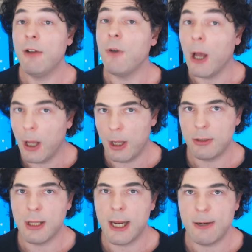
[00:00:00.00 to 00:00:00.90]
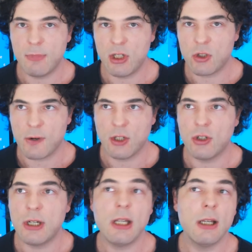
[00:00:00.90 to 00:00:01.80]
heard the AMD
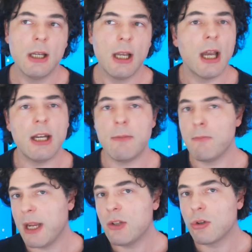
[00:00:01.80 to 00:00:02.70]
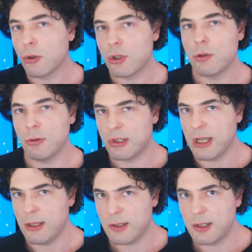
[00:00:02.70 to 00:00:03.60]
strategy, and it makes logical
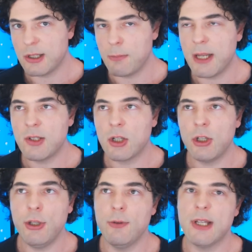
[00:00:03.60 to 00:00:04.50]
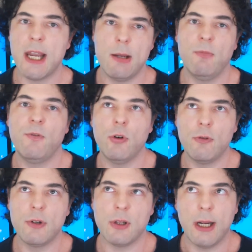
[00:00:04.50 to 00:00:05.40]
sense, is to basically use
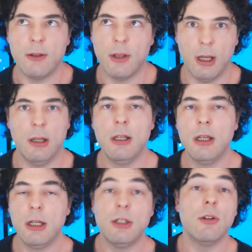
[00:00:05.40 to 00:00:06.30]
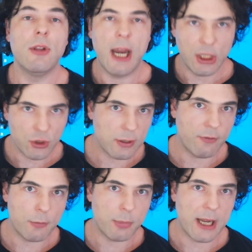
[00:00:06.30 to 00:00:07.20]
AM4 as like the, you know, the entry
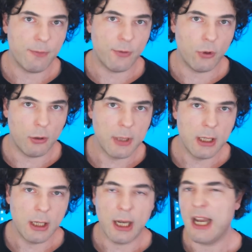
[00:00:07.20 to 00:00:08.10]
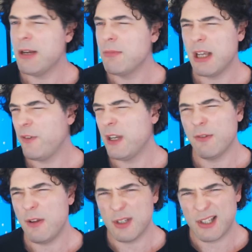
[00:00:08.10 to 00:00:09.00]
level platform. Uh, AMD, I think,
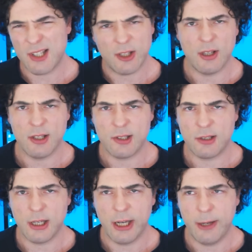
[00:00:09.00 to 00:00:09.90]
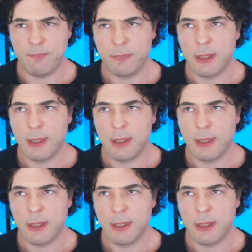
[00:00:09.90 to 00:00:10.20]
have even said this. Um,